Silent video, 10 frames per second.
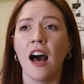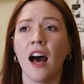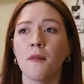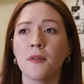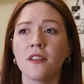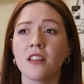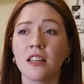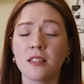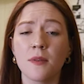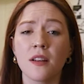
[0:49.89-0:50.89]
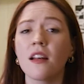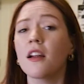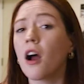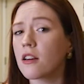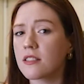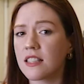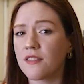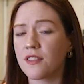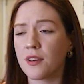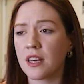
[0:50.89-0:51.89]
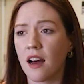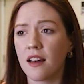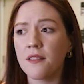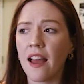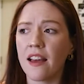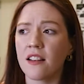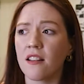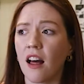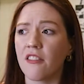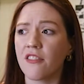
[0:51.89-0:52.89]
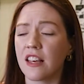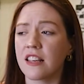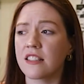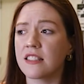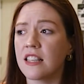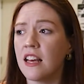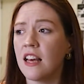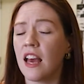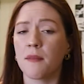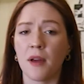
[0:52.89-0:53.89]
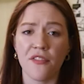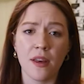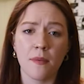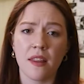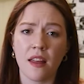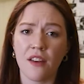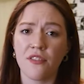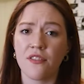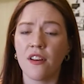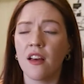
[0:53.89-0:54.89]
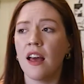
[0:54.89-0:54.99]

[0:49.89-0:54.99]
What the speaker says: But there's also been a lot of hard stuff going on and a lot of things in my family life